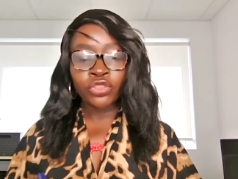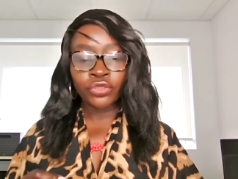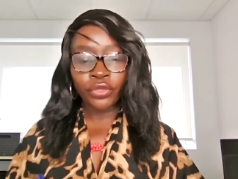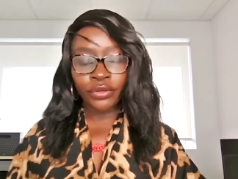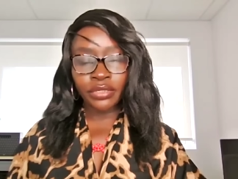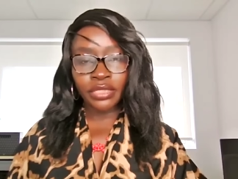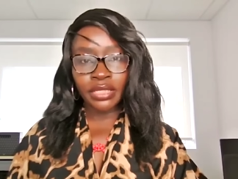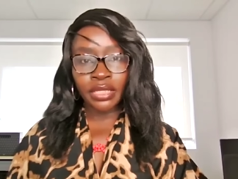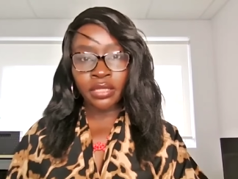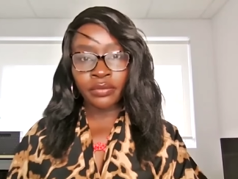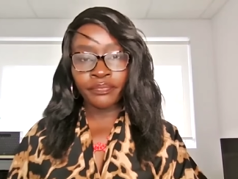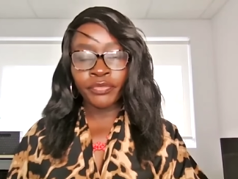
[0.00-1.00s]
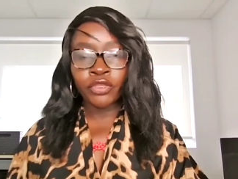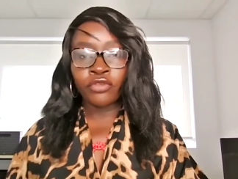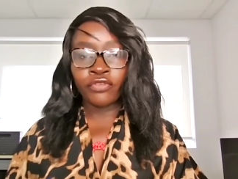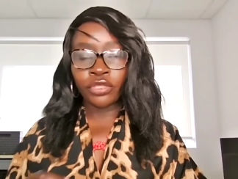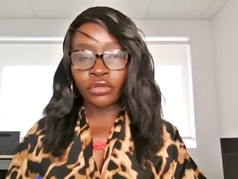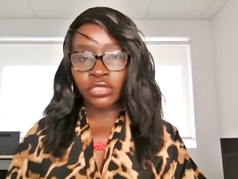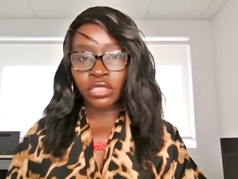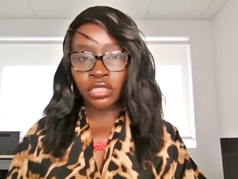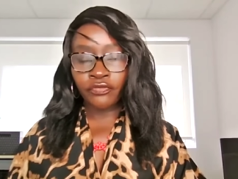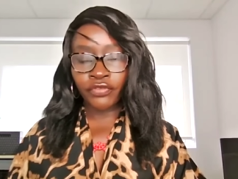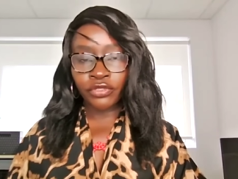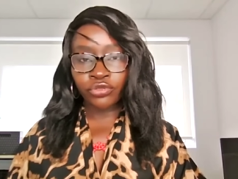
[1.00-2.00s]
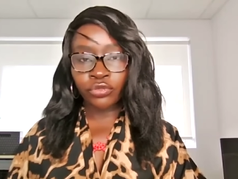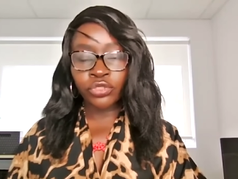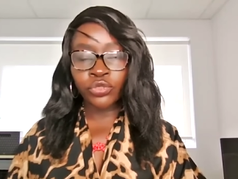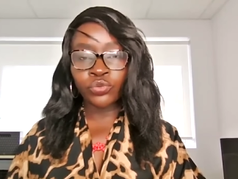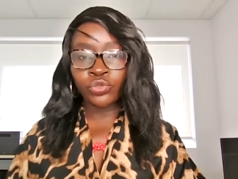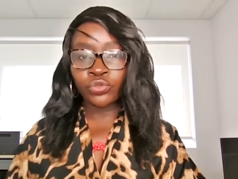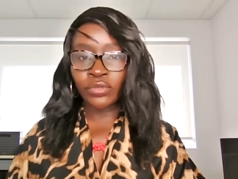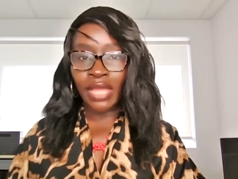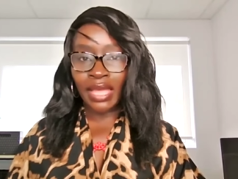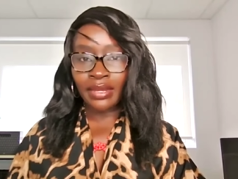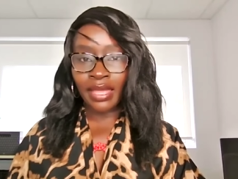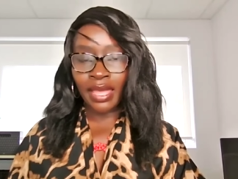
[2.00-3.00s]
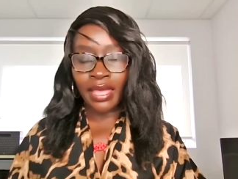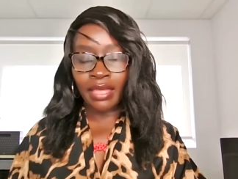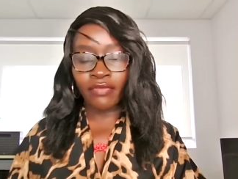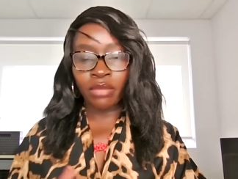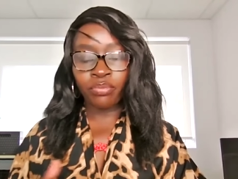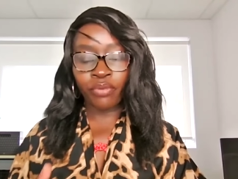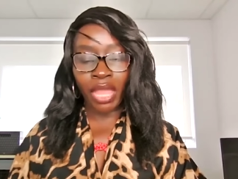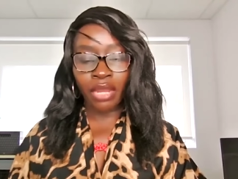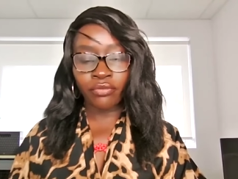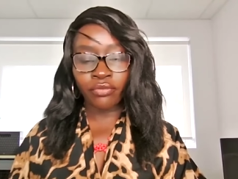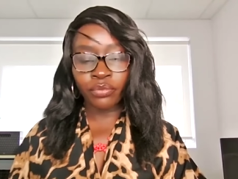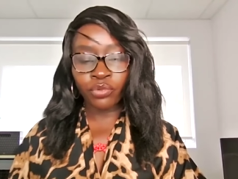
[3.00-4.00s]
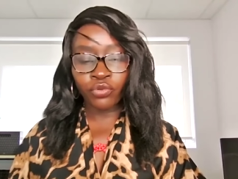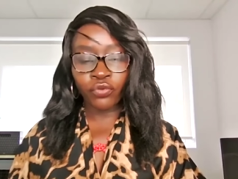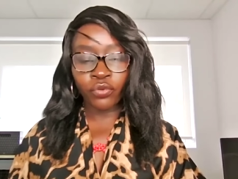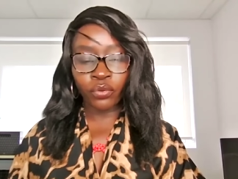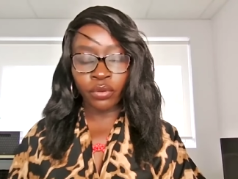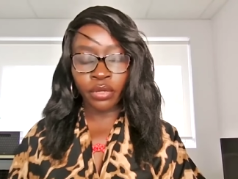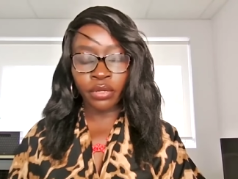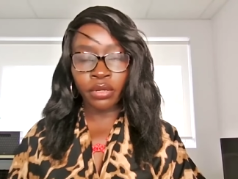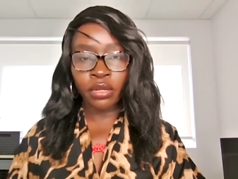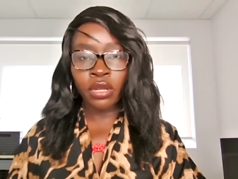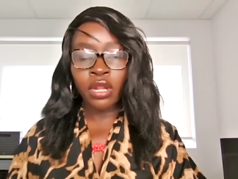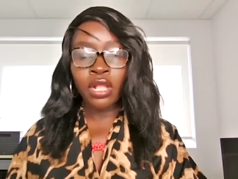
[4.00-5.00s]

Thirdly, for those individuals who do not have a prior removal order,